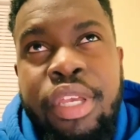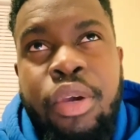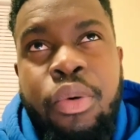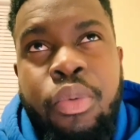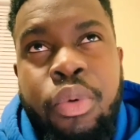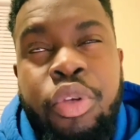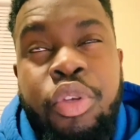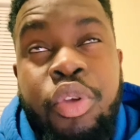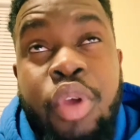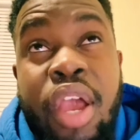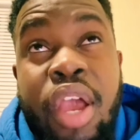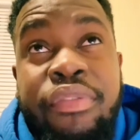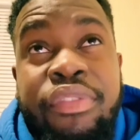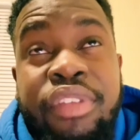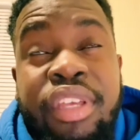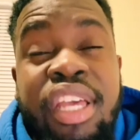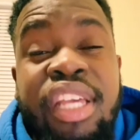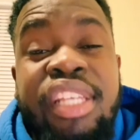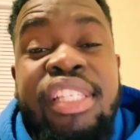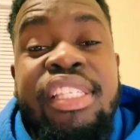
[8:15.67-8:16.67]
well you have to
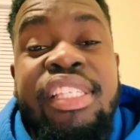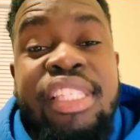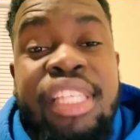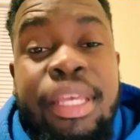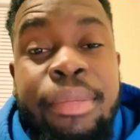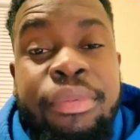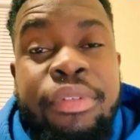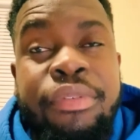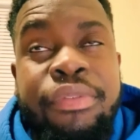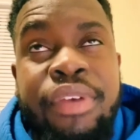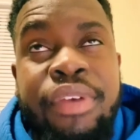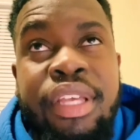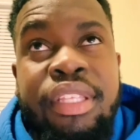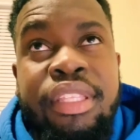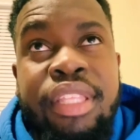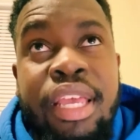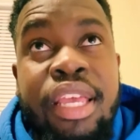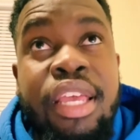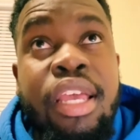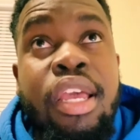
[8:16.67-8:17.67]
accept the fact
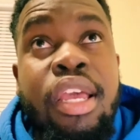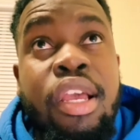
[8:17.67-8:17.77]
that